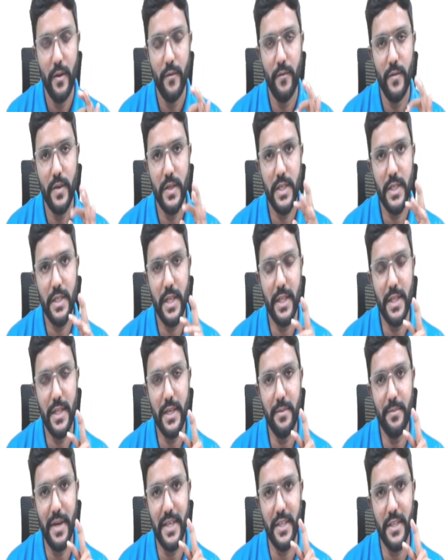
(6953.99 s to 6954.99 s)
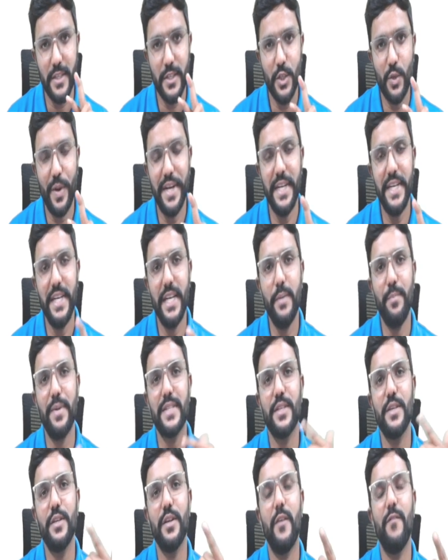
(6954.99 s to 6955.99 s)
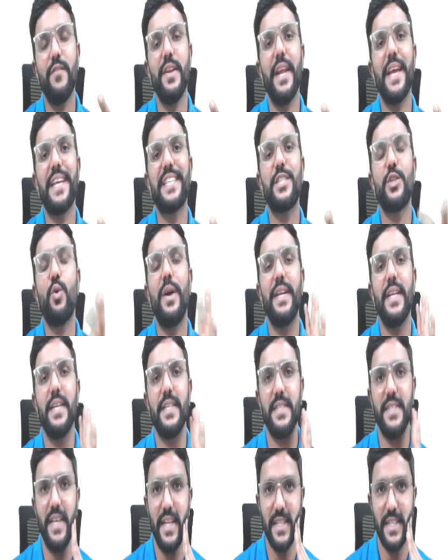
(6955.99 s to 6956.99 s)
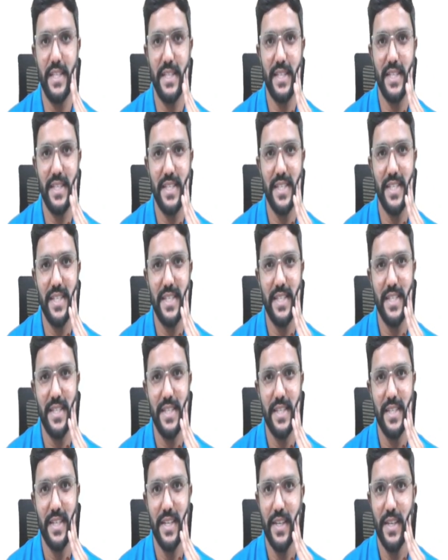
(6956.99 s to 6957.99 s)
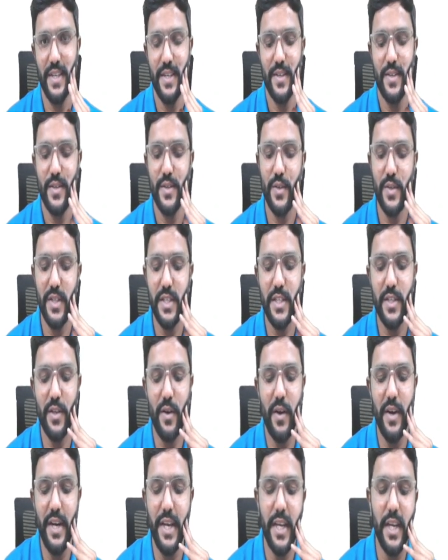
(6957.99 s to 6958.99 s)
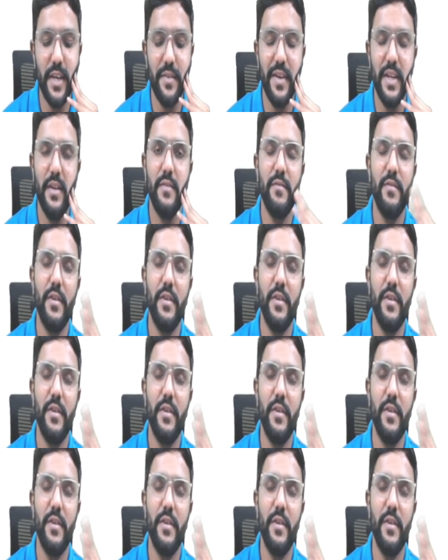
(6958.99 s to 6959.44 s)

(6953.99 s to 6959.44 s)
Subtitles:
which is nothing but 20% of next quarter sales. So this is already given.